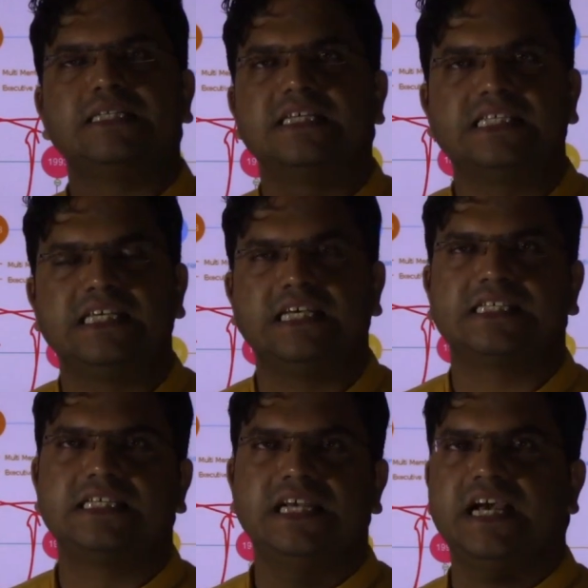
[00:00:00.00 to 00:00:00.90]

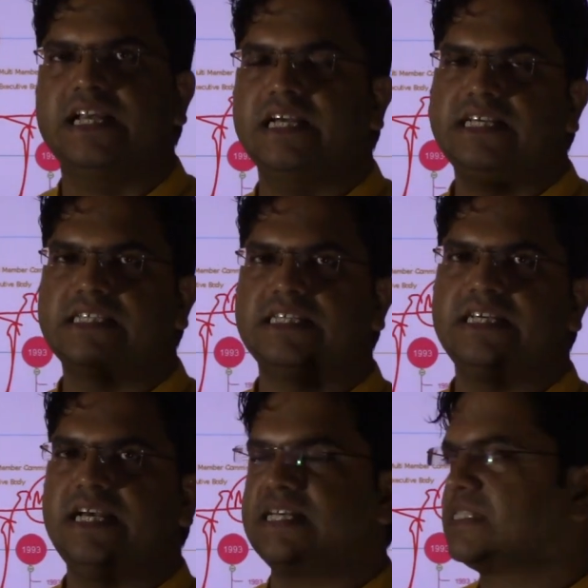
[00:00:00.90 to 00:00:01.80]
NCSC and
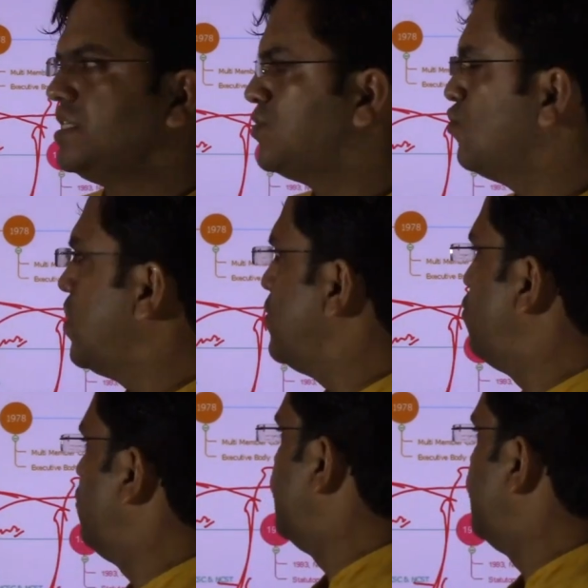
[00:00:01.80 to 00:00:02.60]
NCST. So I hope